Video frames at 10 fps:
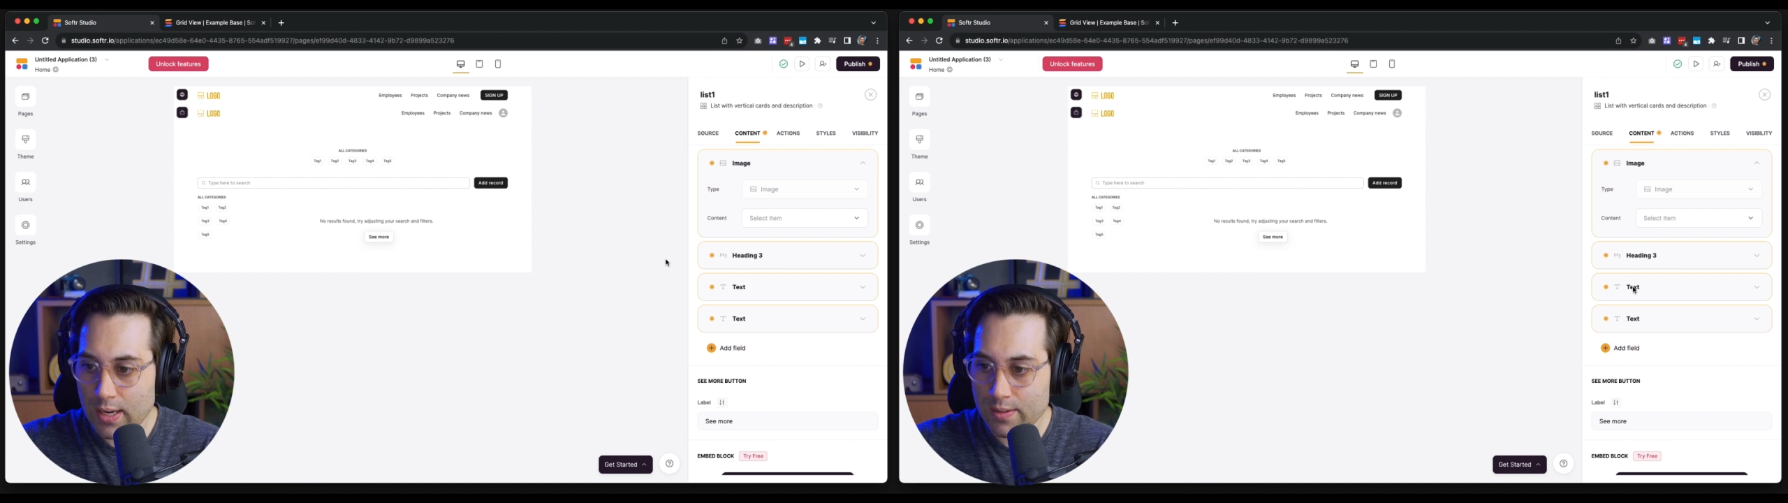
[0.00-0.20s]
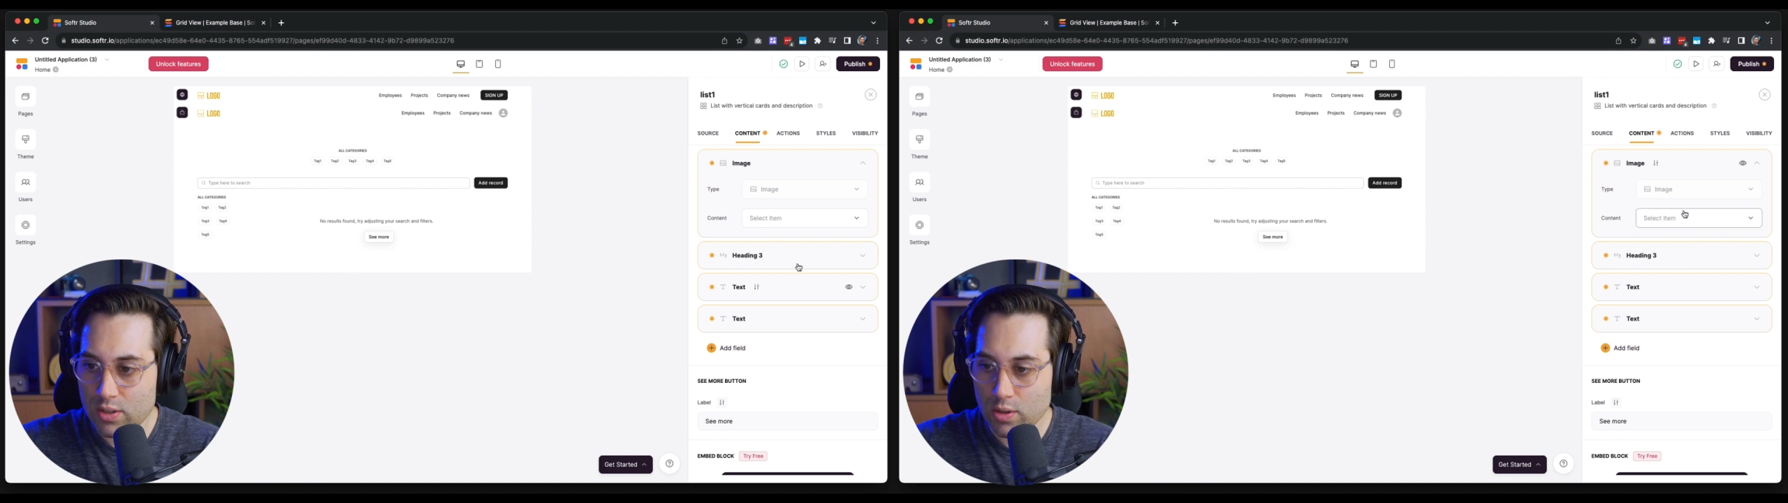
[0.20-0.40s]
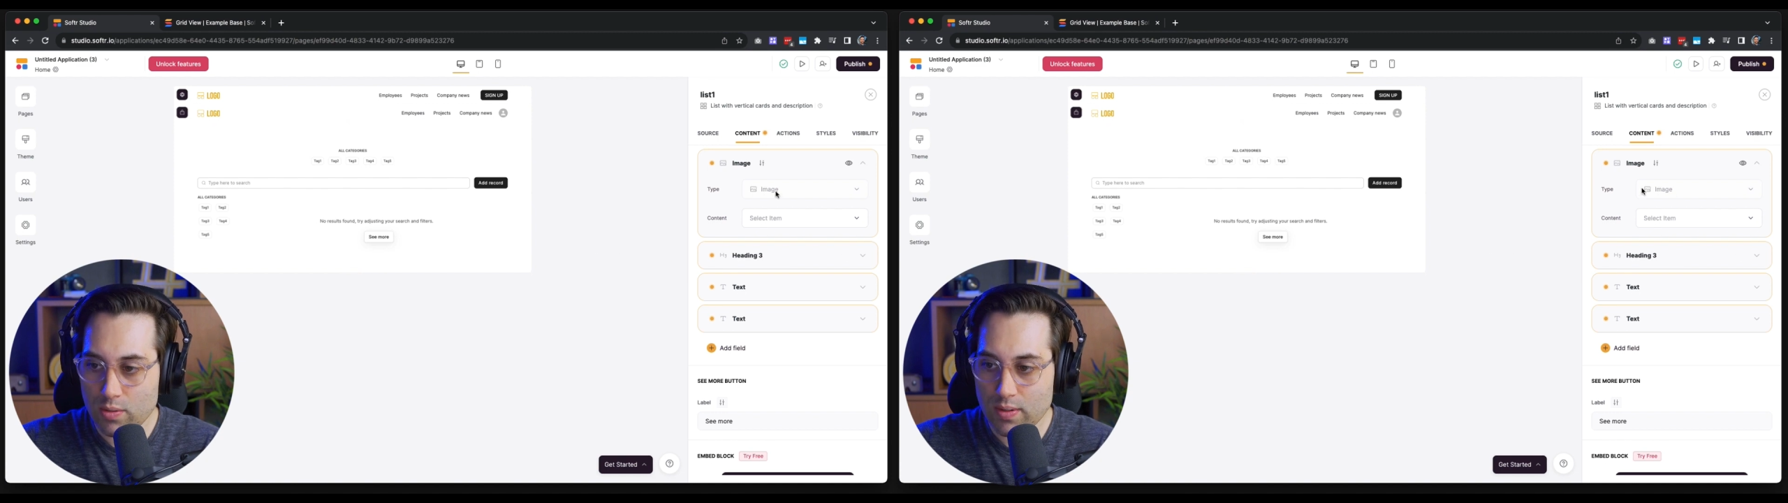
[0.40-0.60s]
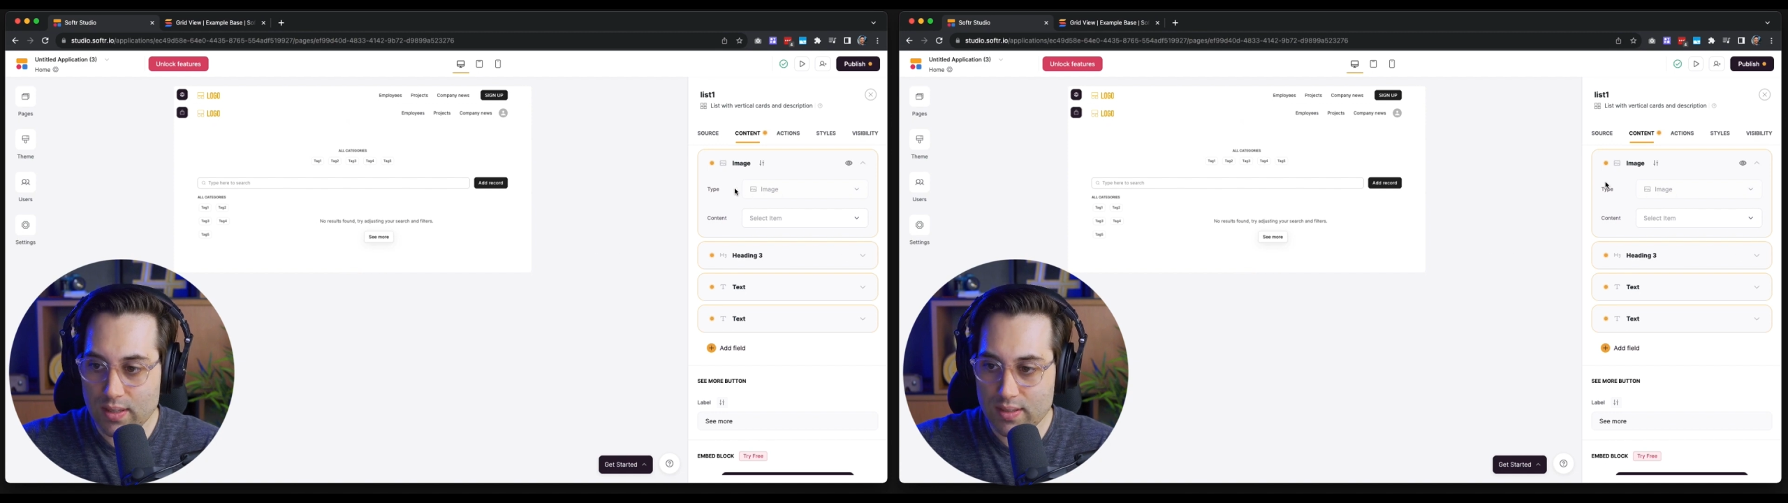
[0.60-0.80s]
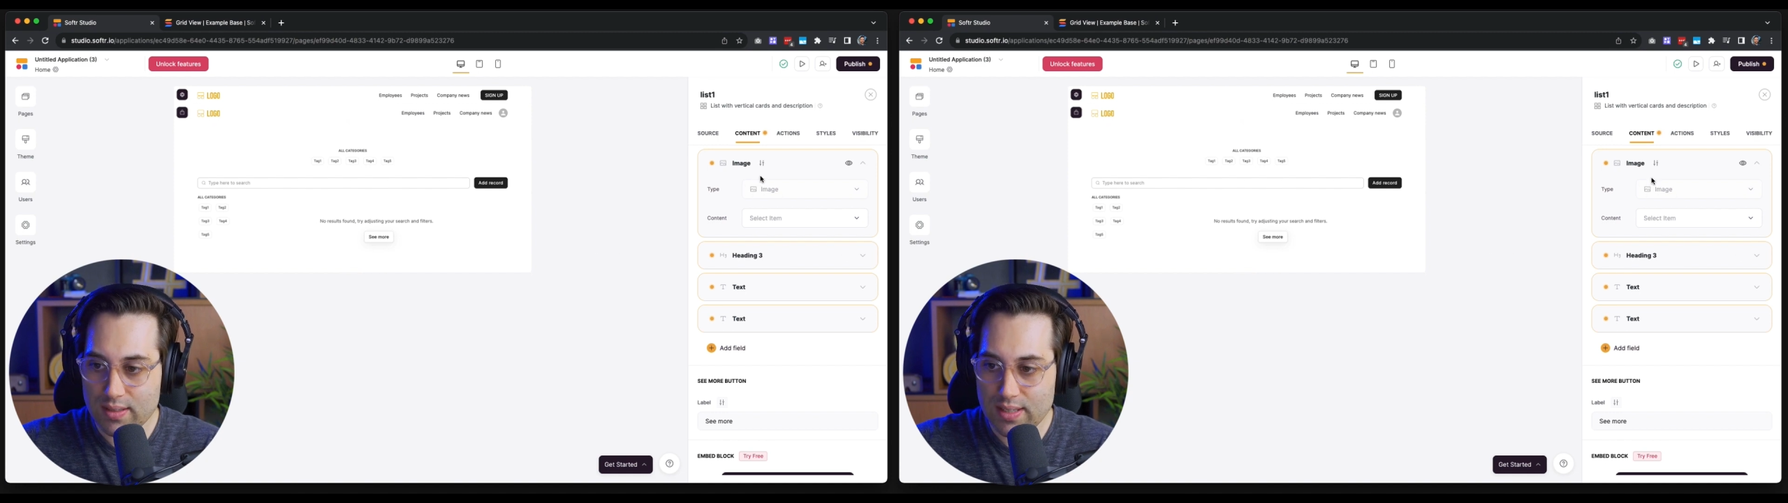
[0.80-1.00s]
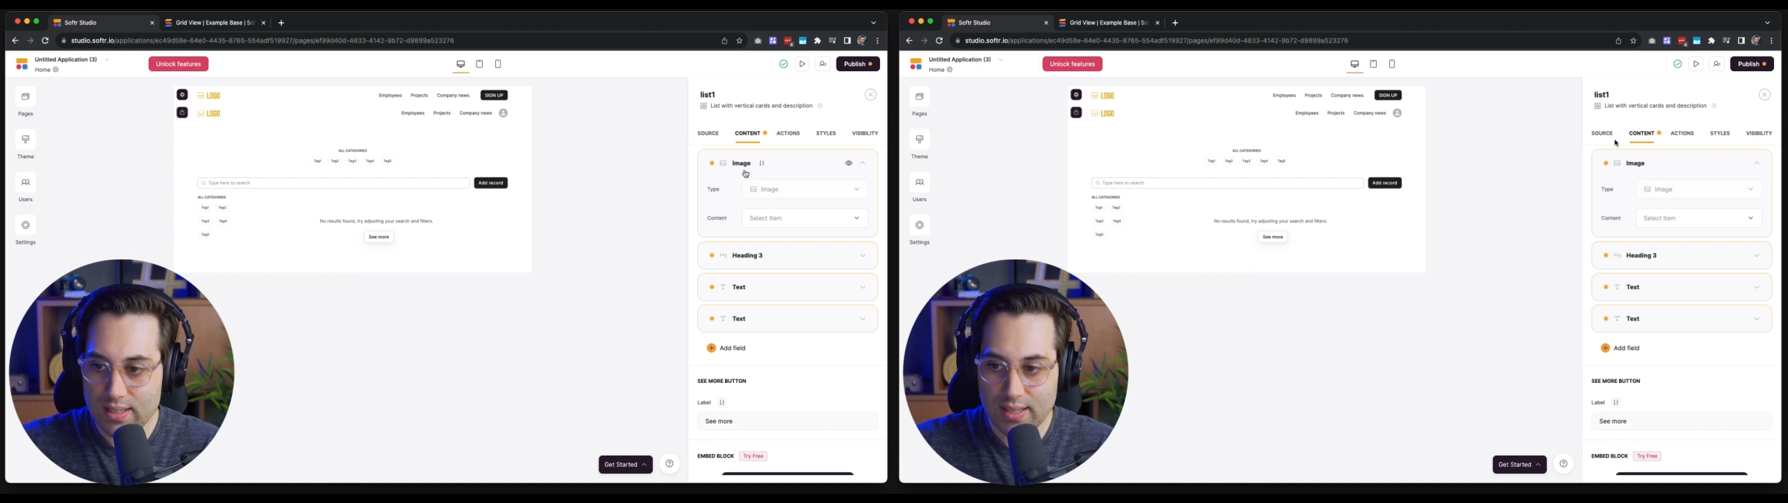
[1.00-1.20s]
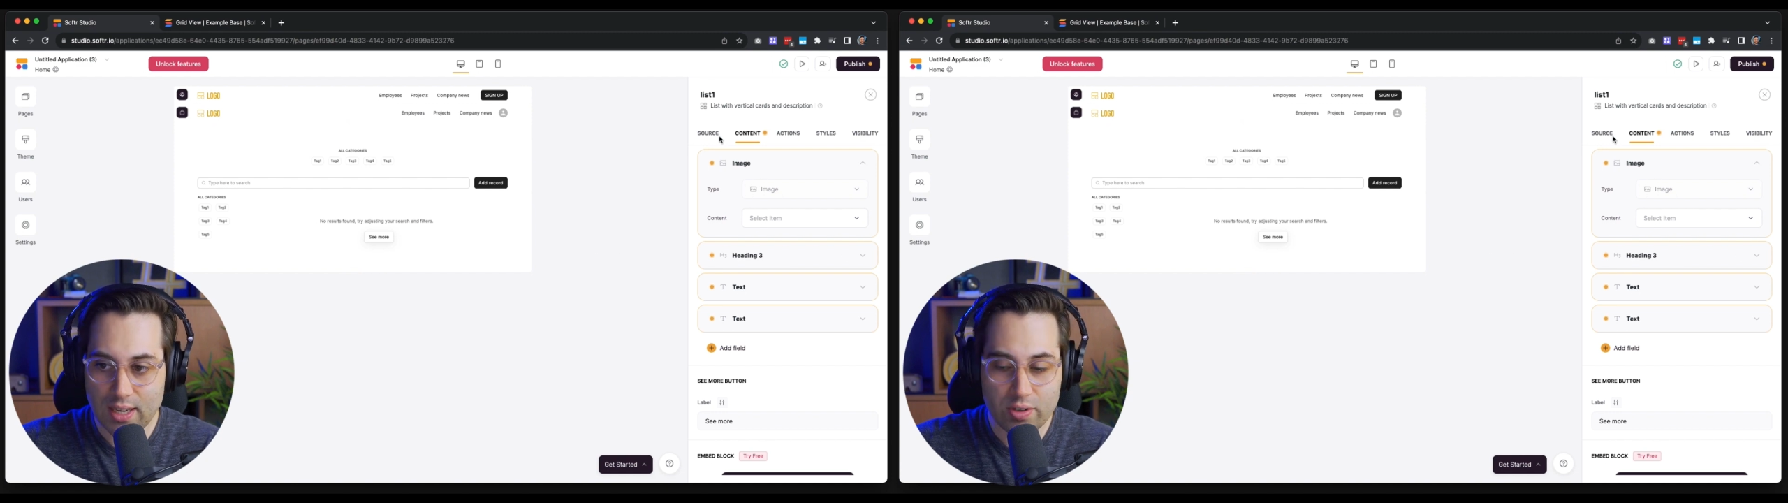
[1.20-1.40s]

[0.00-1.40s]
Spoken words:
So since I